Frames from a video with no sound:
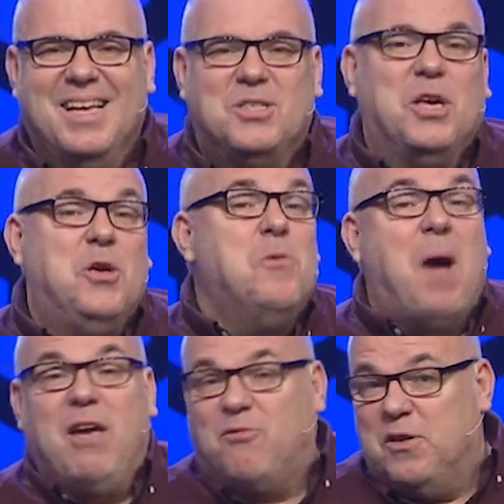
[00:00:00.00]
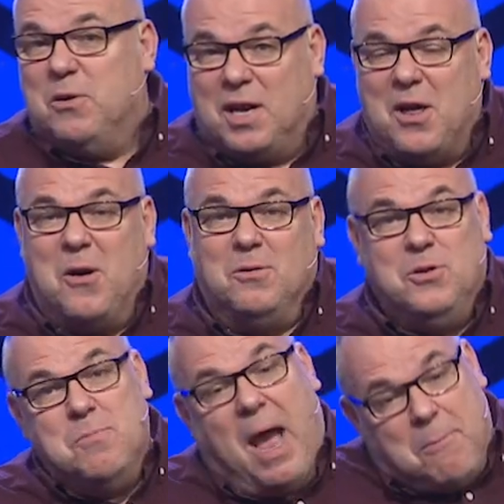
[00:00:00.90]
See, you might feel alone.
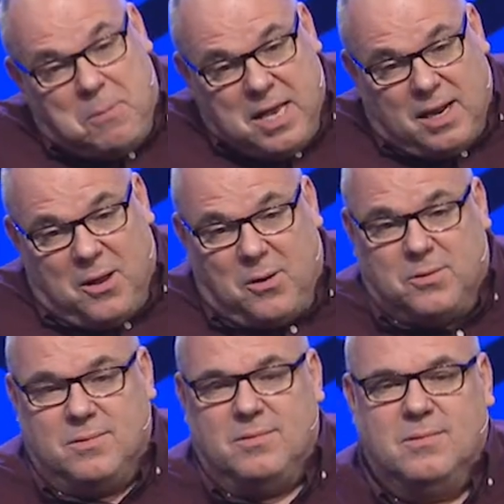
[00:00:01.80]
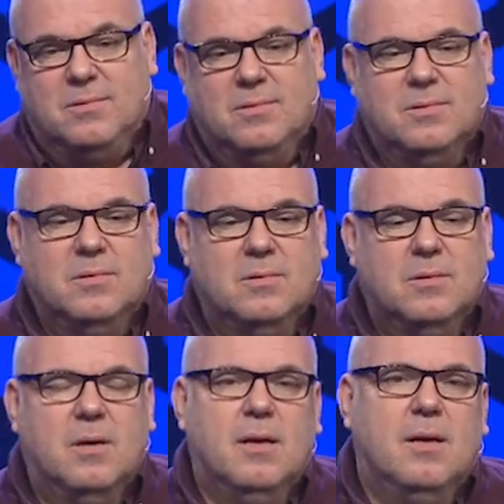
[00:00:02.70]
You might be alone.
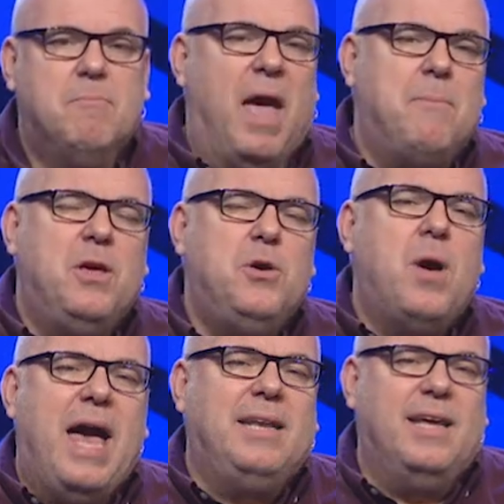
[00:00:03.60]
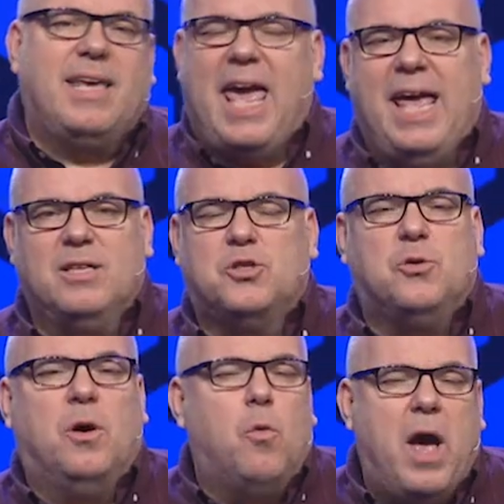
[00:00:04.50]
Maybe you had to
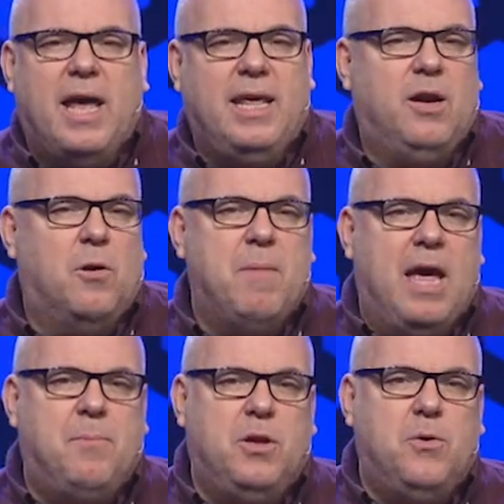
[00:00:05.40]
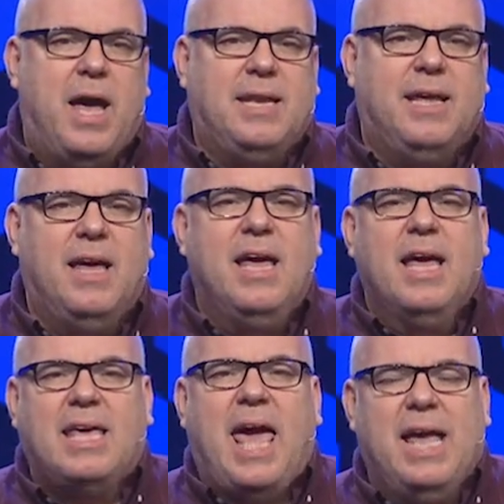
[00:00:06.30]
cancel a wedding, or maybe you had to
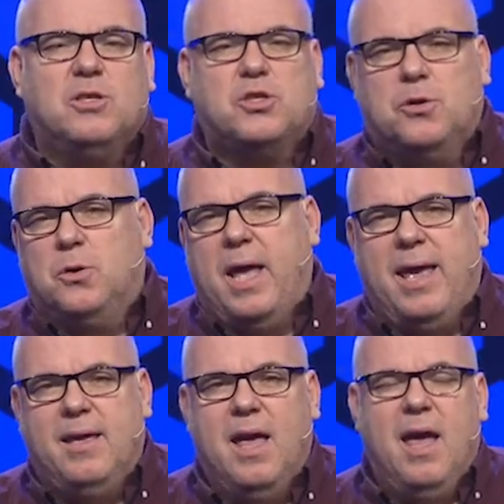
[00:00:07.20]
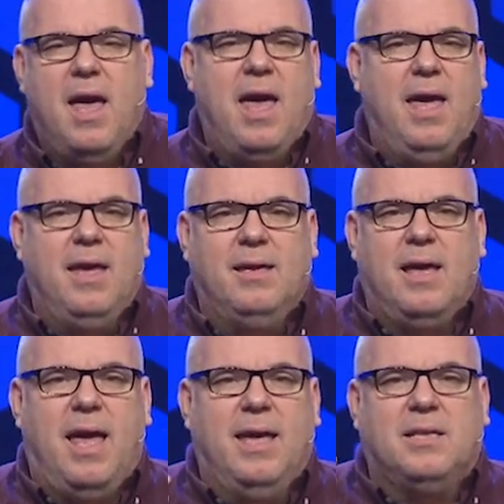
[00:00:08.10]
cancel a a,
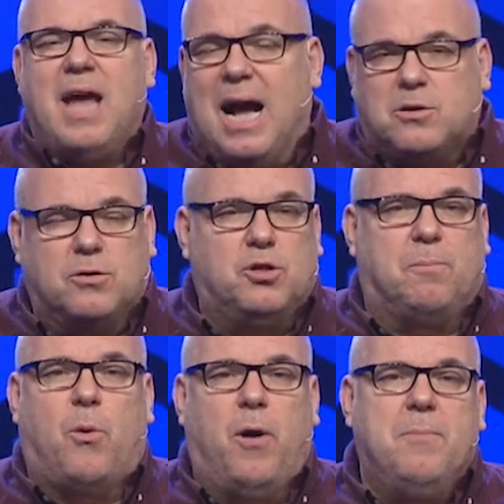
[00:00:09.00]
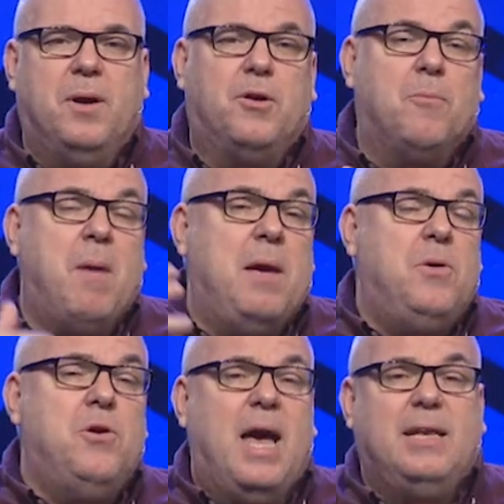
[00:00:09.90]
a doctor's appointment, or
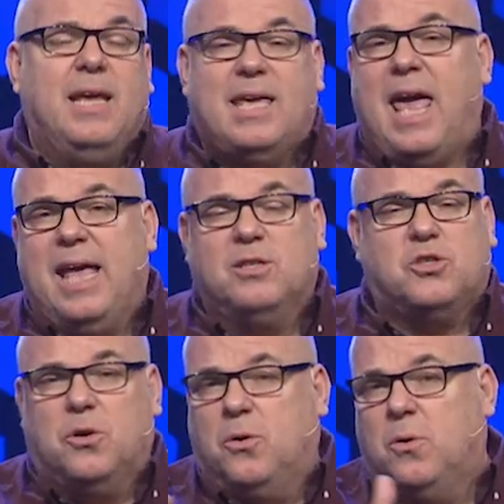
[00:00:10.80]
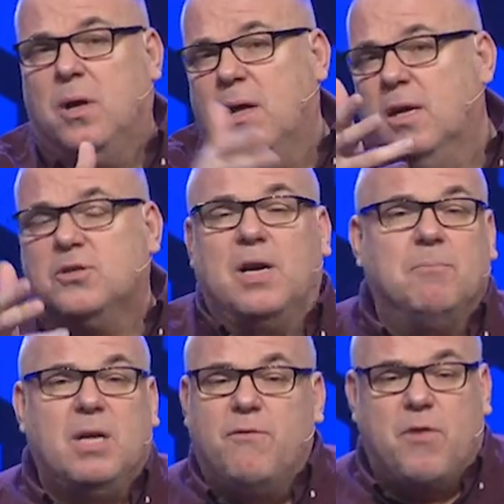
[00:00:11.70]
maybe you had to cancel
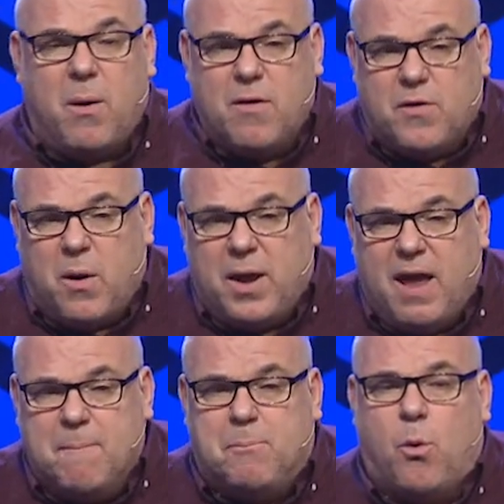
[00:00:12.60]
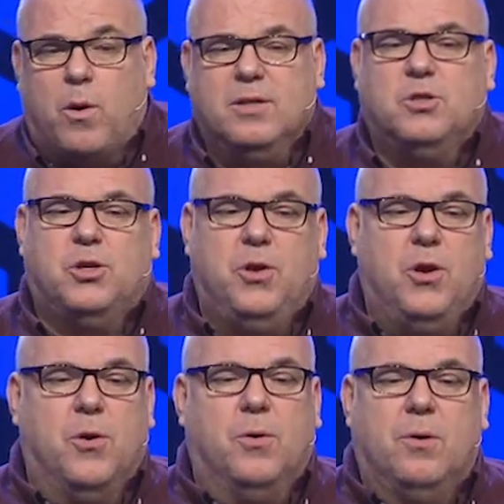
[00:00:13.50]
something very, very important to
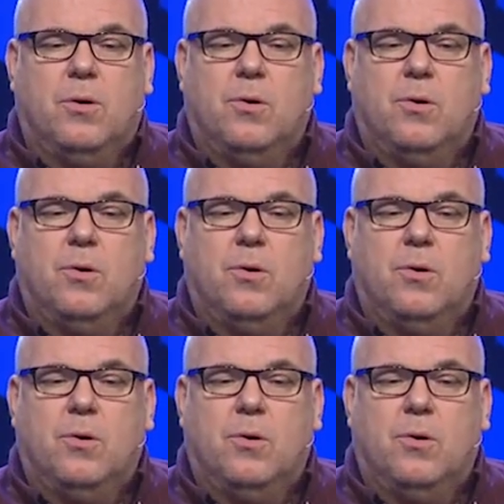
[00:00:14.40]
you,